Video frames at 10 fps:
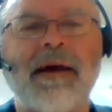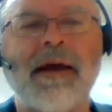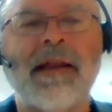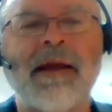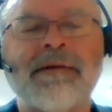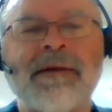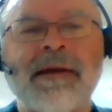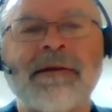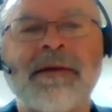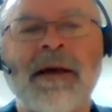and LT
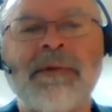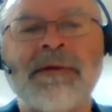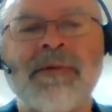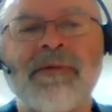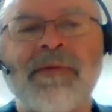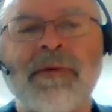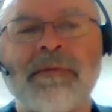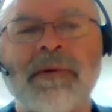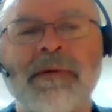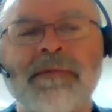is so much more
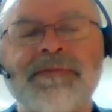affordable.